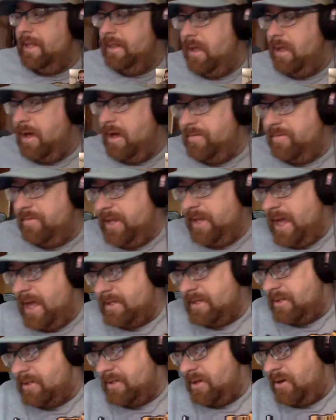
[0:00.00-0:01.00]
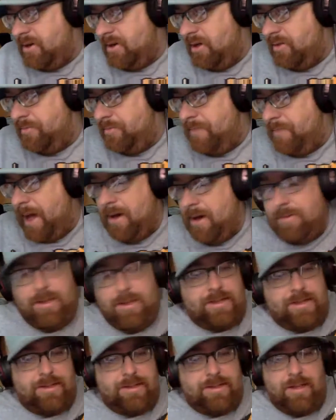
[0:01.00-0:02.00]
loved, he has a song called
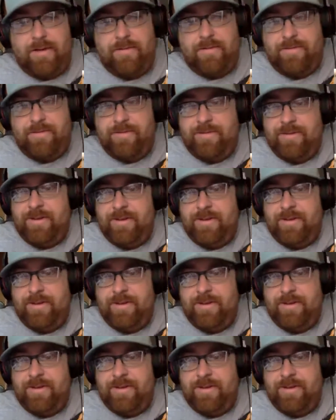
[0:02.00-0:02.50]
Boundless Love.